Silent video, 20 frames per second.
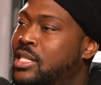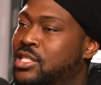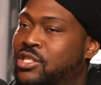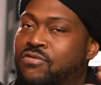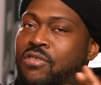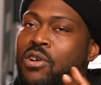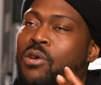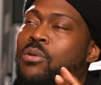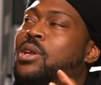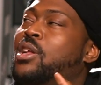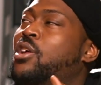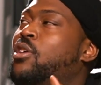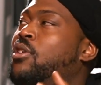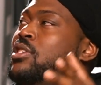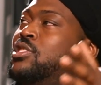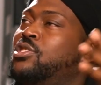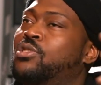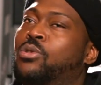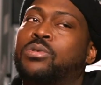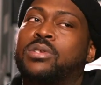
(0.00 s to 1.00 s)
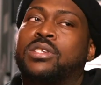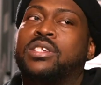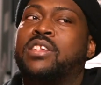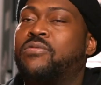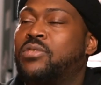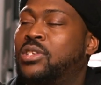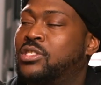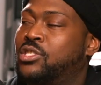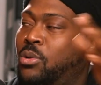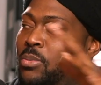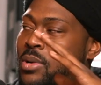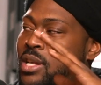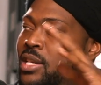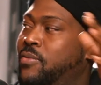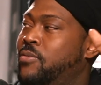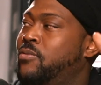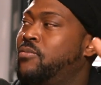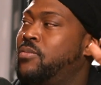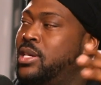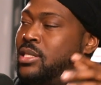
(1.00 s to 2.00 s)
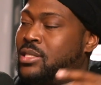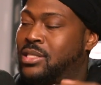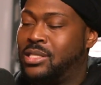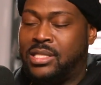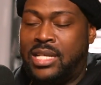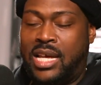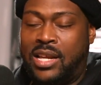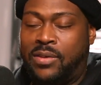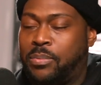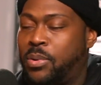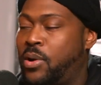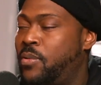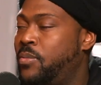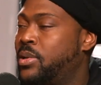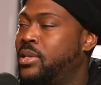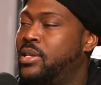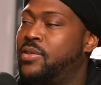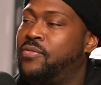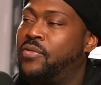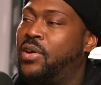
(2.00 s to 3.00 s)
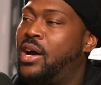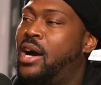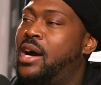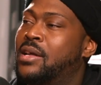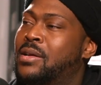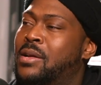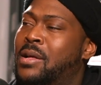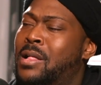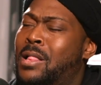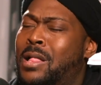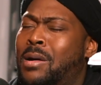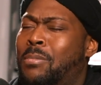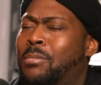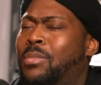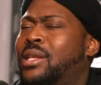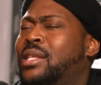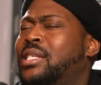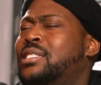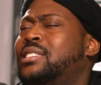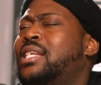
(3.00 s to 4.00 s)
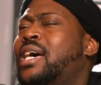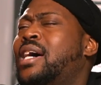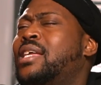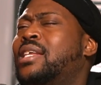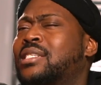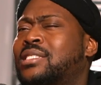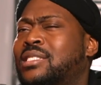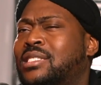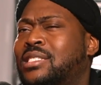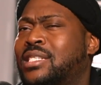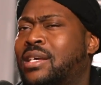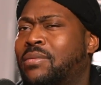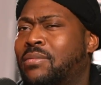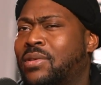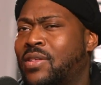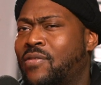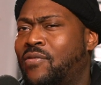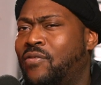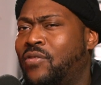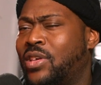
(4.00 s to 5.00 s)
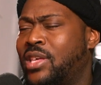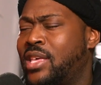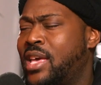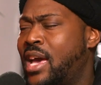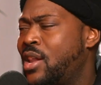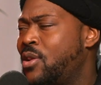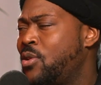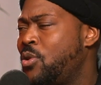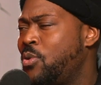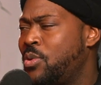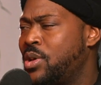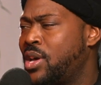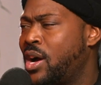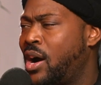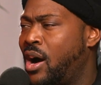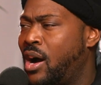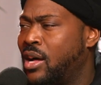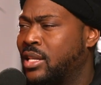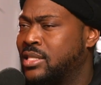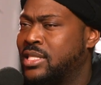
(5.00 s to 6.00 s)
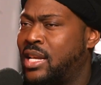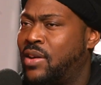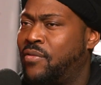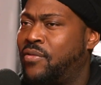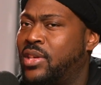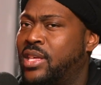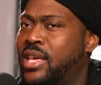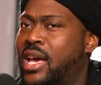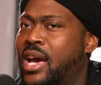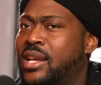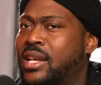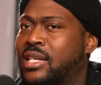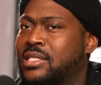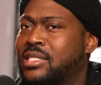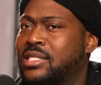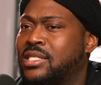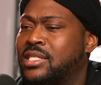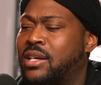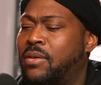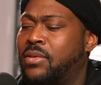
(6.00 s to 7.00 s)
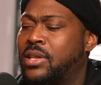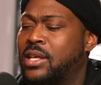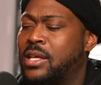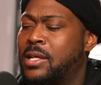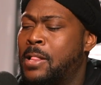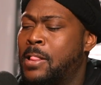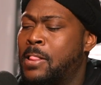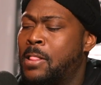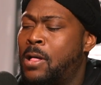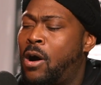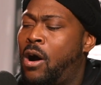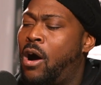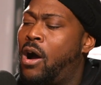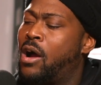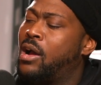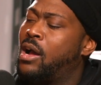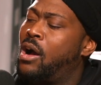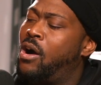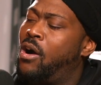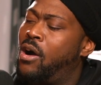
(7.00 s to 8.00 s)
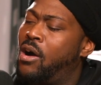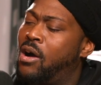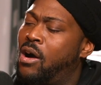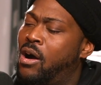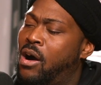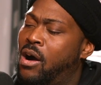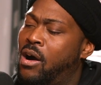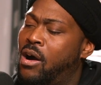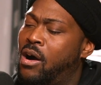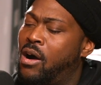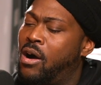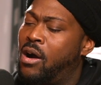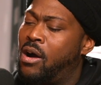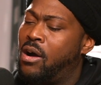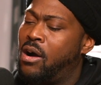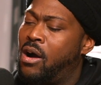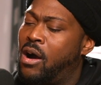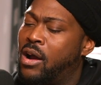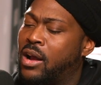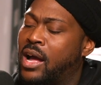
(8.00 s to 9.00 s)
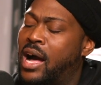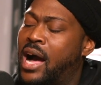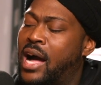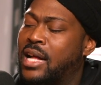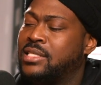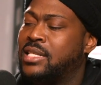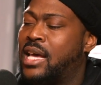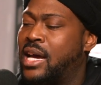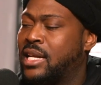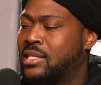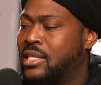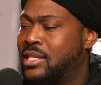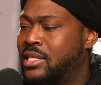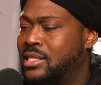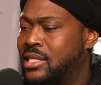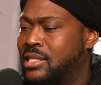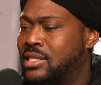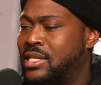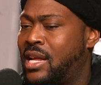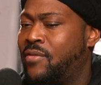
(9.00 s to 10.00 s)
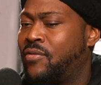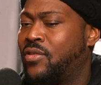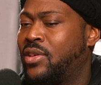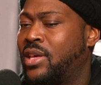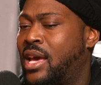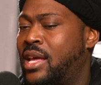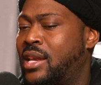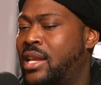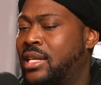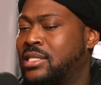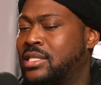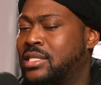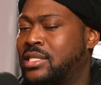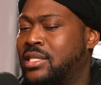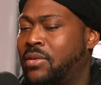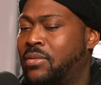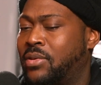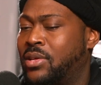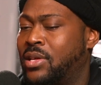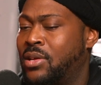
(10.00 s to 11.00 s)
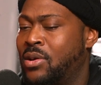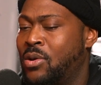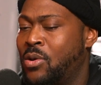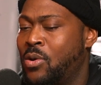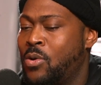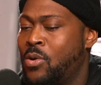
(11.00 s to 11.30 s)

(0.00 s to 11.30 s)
It's grown and gone so different to so many different regions. That's perfectly fine. But let's not necessarily forget who we are. Let's not forget necessarily our contact to this. Let's not forget necessarily